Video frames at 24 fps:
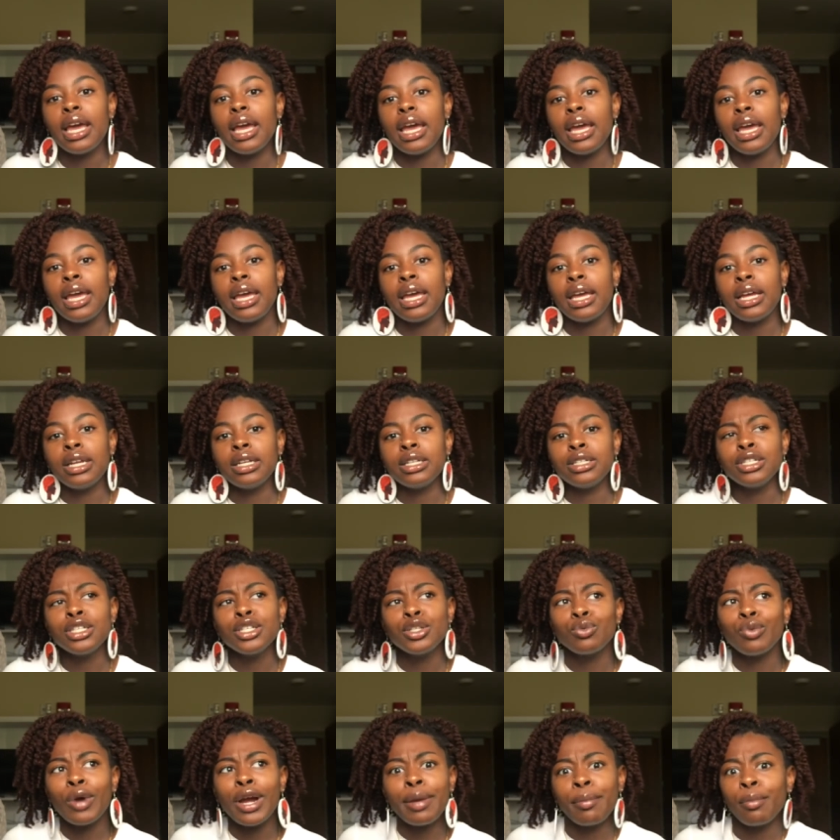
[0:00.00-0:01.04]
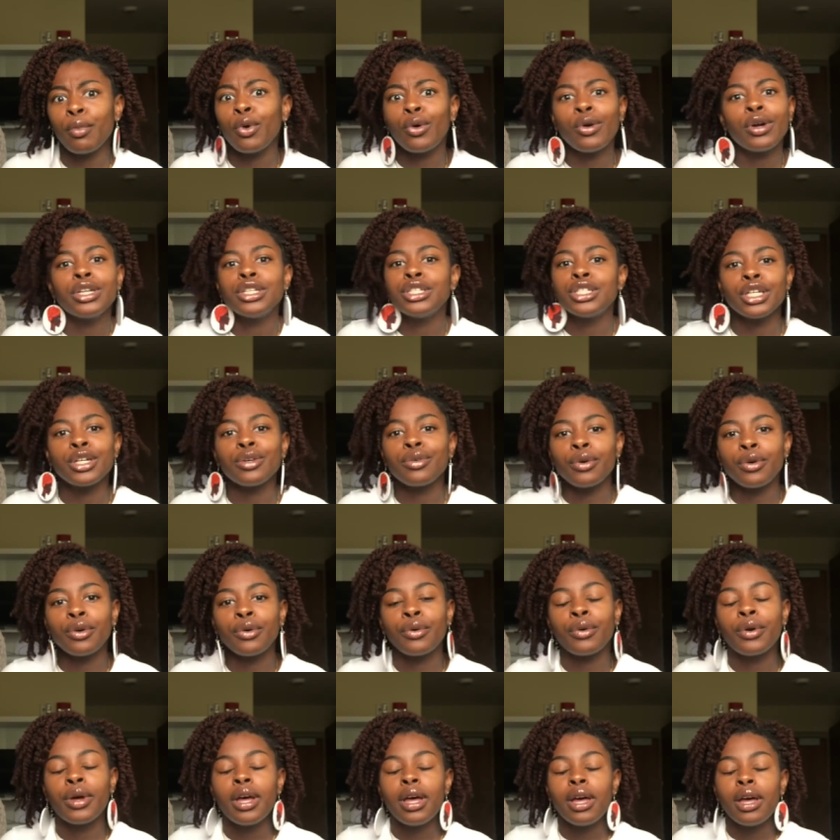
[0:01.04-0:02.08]
and just write more in general.
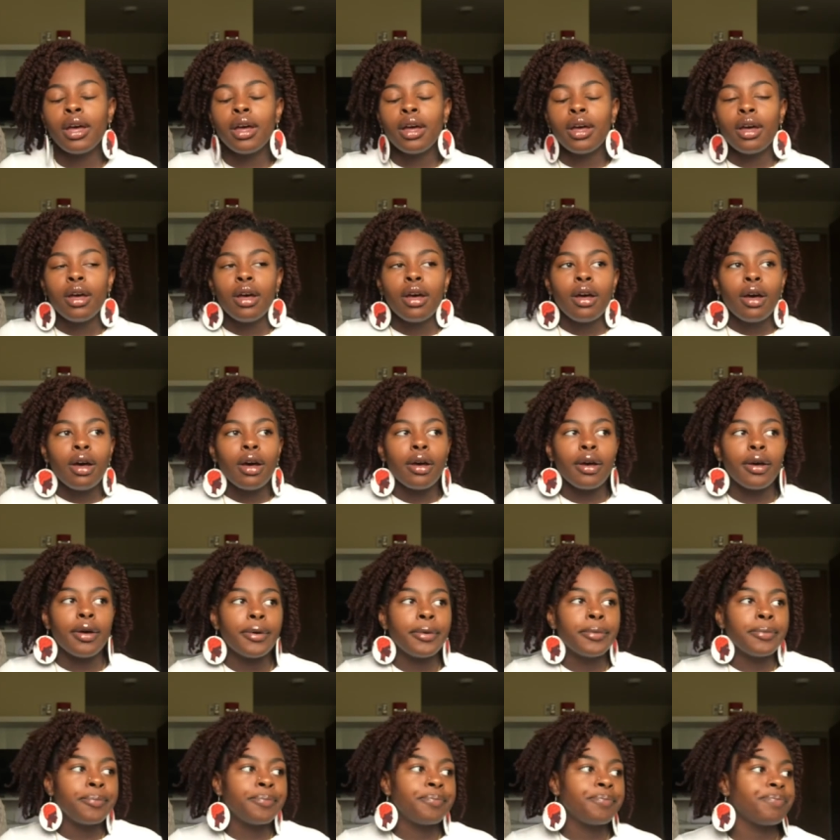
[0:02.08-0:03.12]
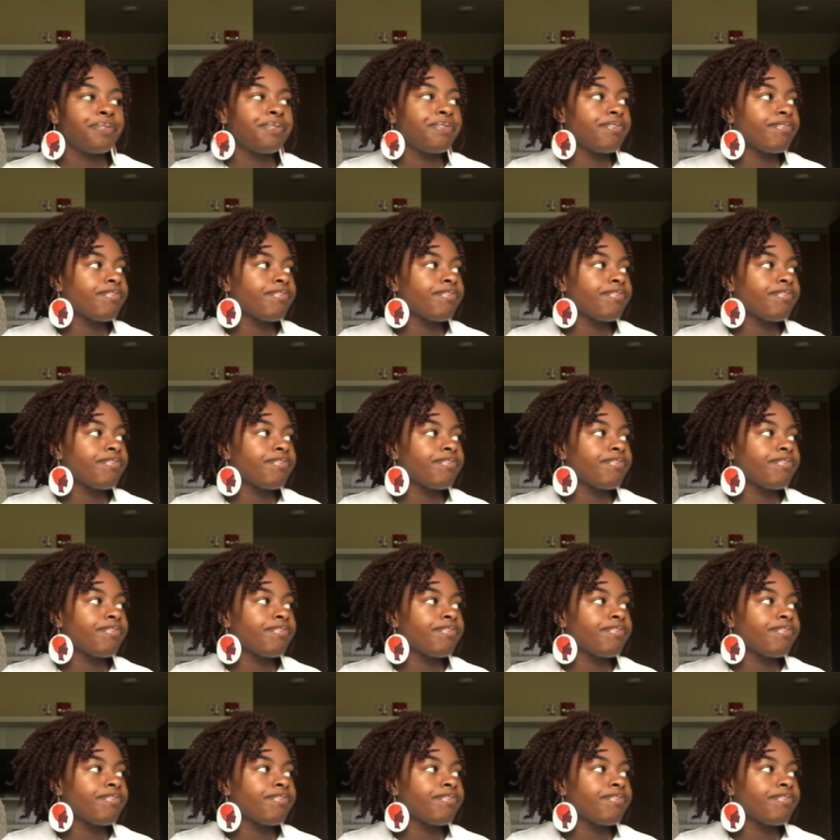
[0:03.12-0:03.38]
Um